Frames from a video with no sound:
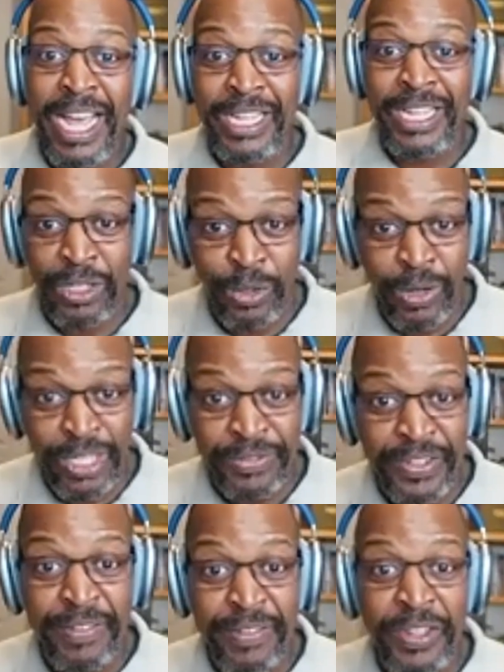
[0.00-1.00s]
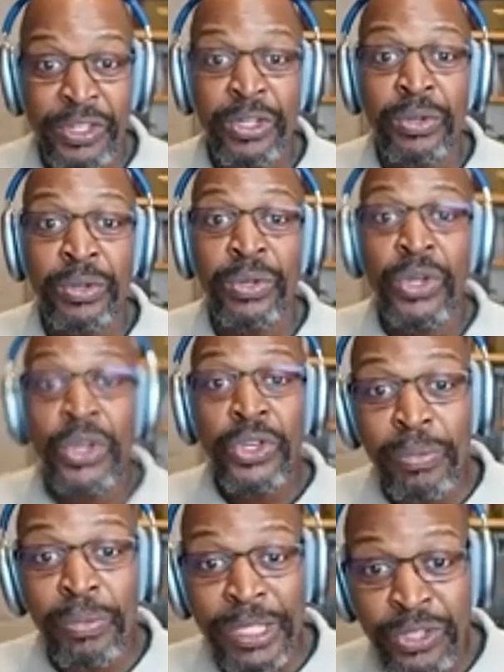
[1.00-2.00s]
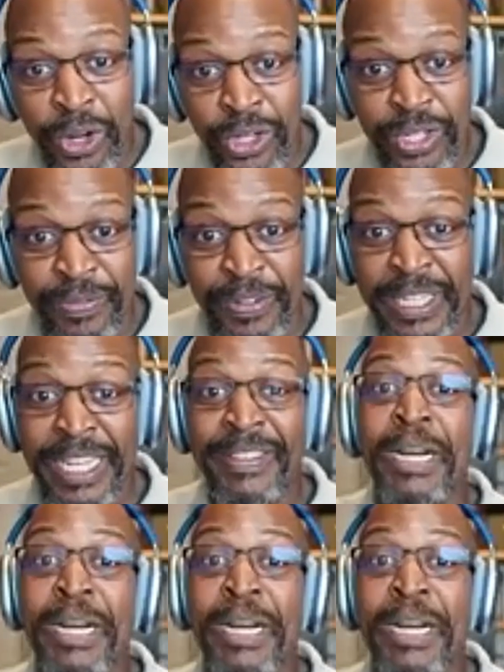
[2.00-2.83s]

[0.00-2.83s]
as the Lord has forgiven you, you must also forgive.